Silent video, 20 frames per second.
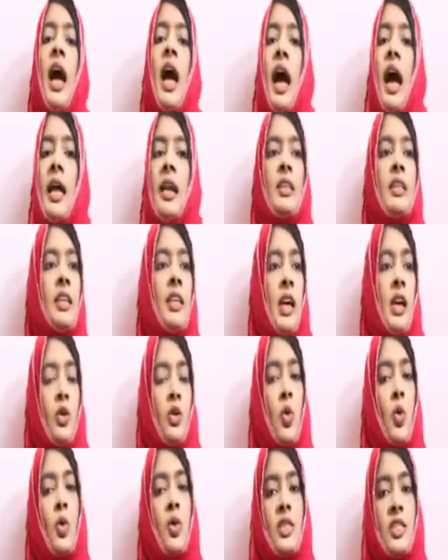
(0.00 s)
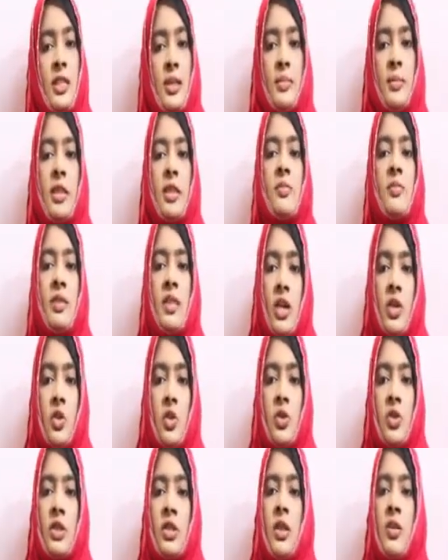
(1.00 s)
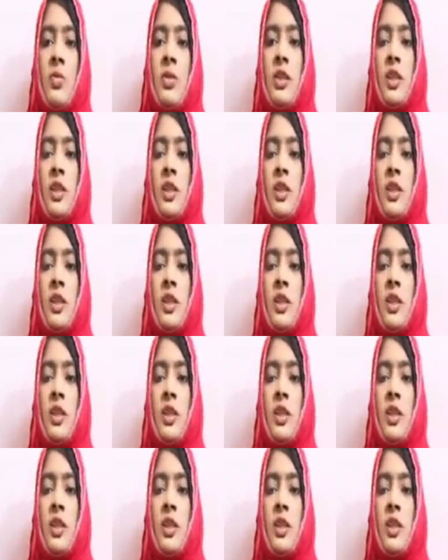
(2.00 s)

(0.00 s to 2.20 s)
and there are no symptoms associated with